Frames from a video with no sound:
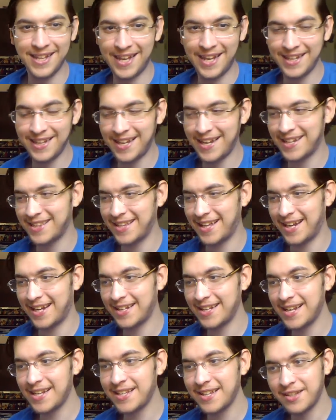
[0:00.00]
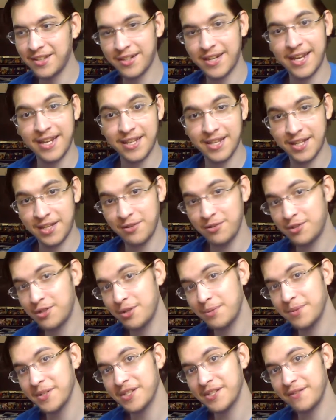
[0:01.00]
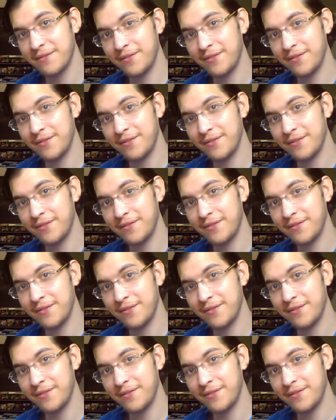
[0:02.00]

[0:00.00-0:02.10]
I like that. I like that they're getting the YouTubers